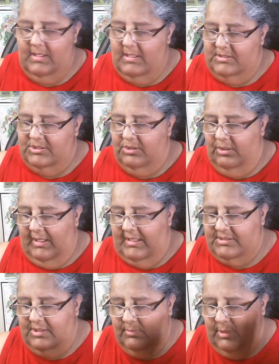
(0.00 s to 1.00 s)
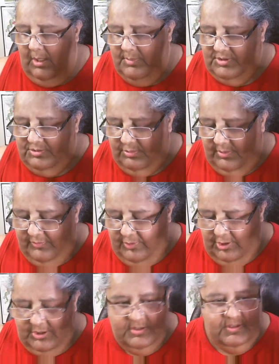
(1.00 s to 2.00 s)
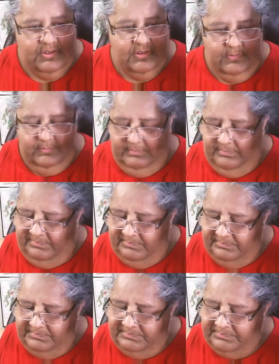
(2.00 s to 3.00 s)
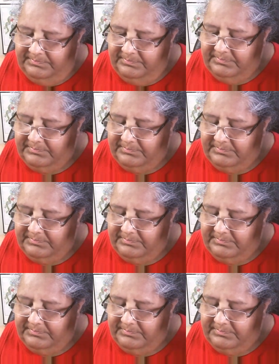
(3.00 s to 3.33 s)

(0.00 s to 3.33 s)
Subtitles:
So Ace of Cups reverse. When